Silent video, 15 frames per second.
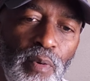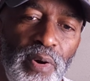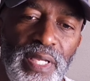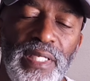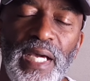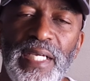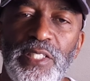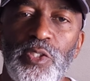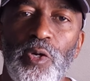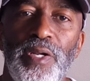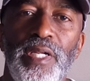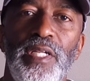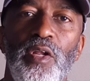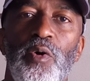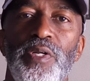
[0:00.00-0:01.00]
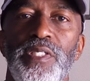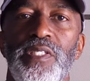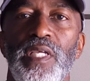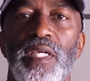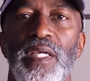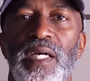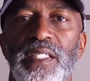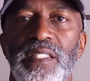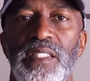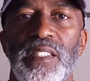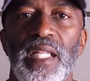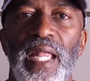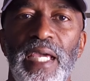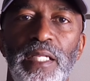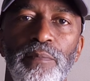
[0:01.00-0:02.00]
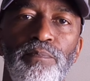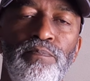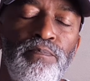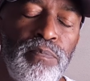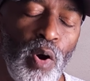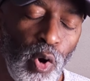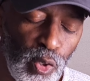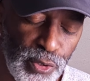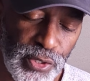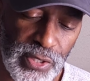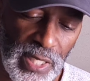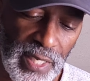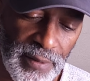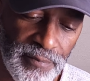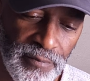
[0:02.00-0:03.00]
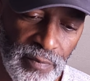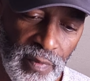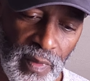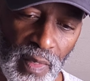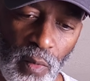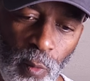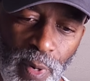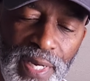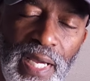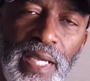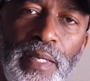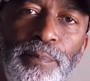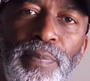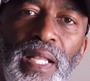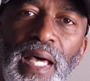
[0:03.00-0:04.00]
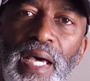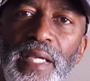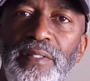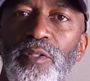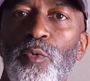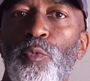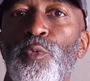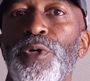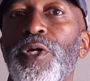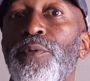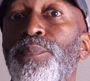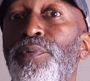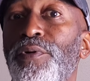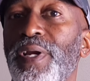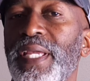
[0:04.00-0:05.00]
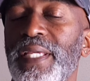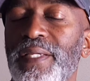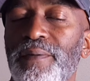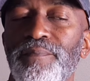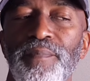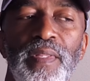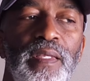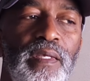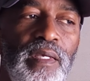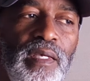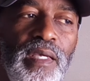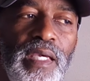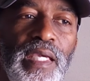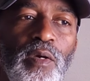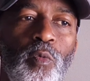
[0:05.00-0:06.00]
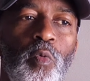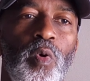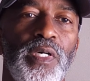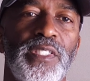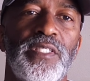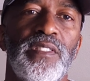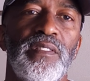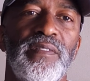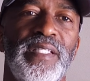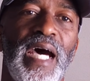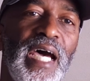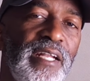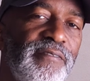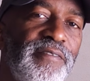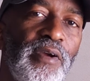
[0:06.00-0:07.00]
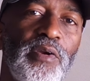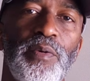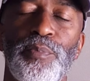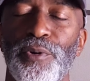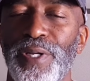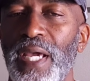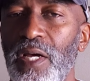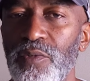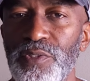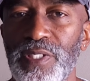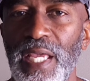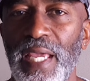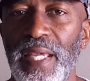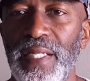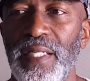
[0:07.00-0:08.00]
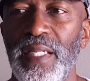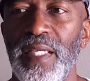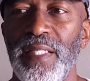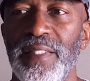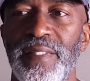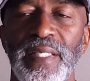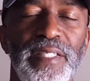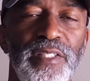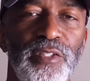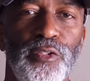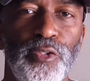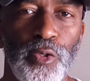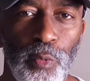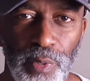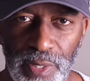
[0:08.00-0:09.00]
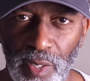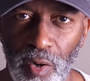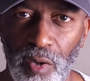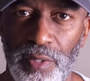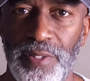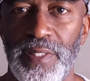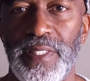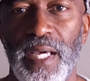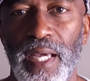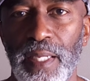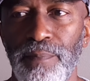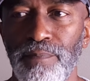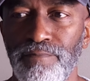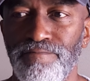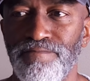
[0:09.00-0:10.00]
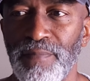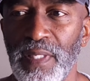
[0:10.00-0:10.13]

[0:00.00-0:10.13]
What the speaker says: point I started noticing a slight pulsing when I applied the rear brake. It was not very pronounced and it didn't do it all the time.